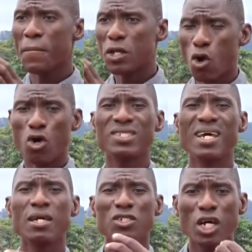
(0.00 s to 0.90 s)
because
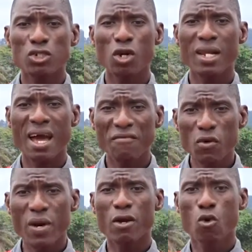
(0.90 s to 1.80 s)
the section
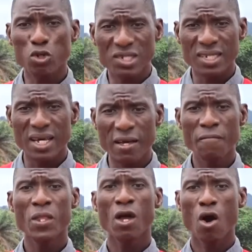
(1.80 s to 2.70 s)
11 where code
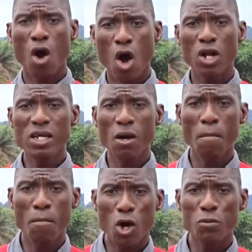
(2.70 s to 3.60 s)
say all the
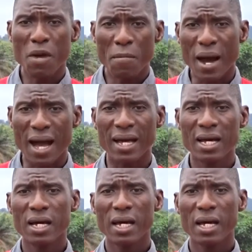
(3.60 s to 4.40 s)
board member